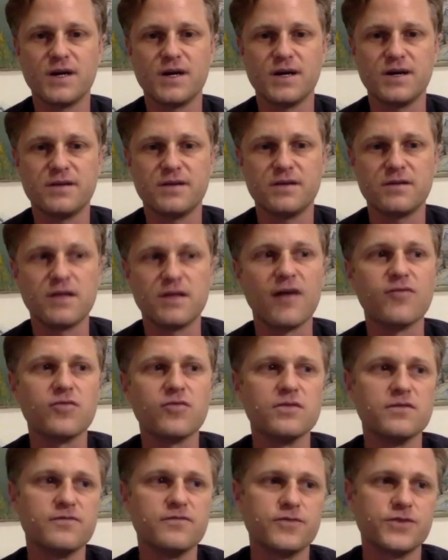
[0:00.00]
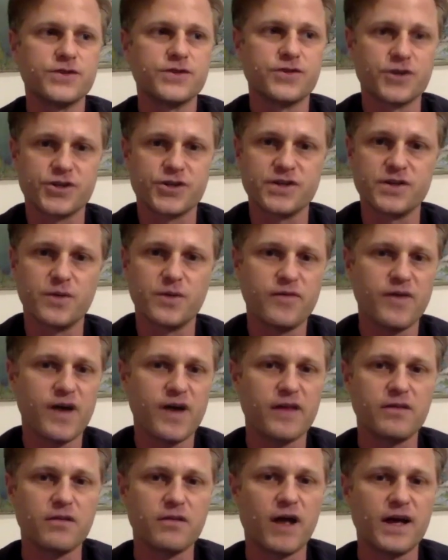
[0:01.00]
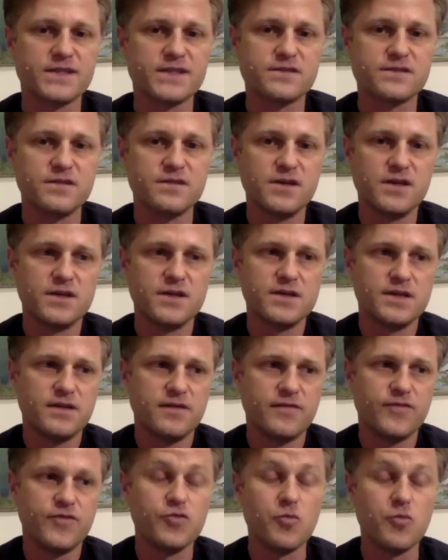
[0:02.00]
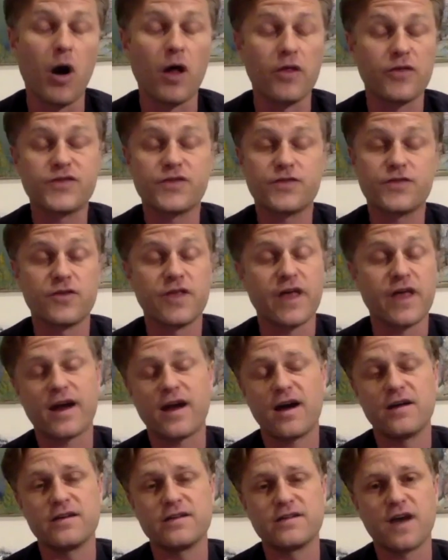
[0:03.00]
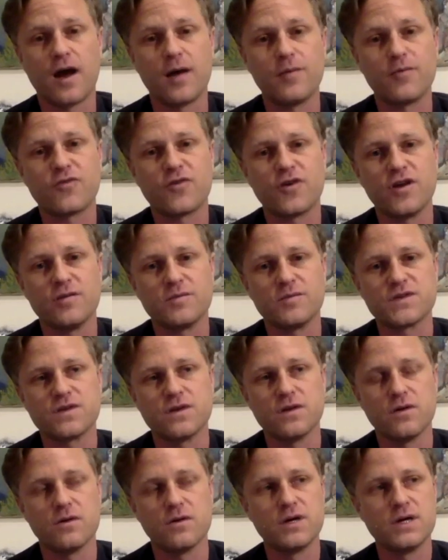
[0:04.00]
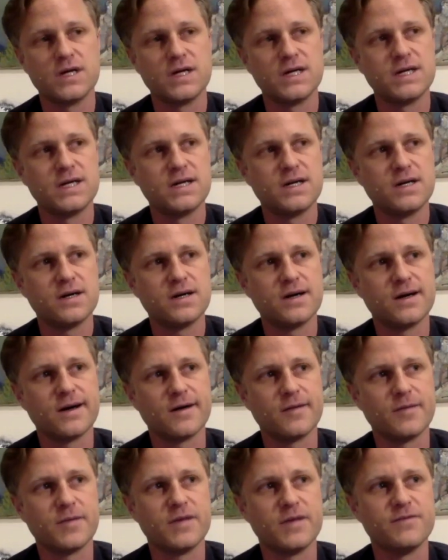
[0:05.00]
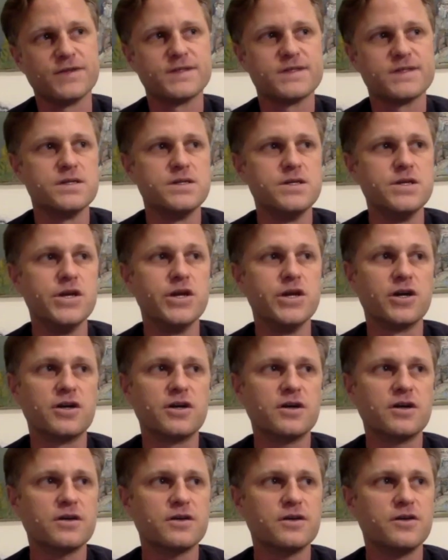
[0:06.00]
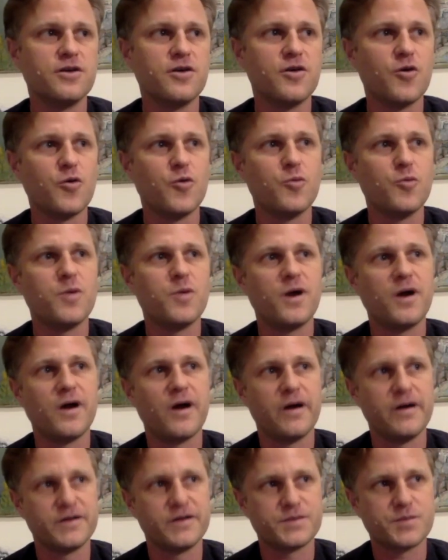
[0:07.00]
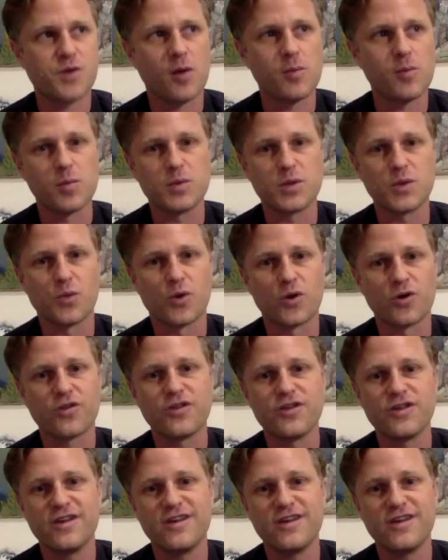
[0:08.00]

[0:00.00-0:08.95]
level of restriction that we've had the last few months for that kind of time frame. So if it's a year, it's probably worth it.